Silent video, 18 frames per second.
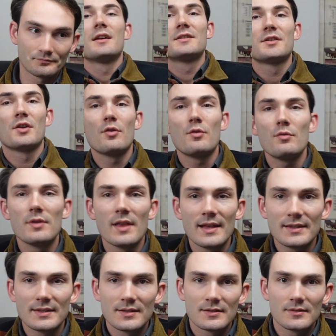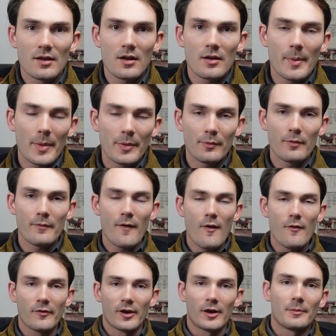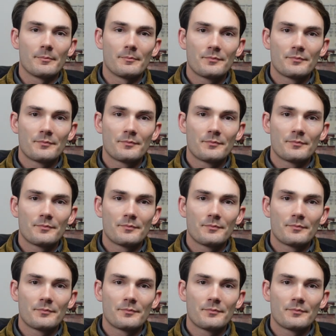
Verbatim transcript: So let's talk about the revolver.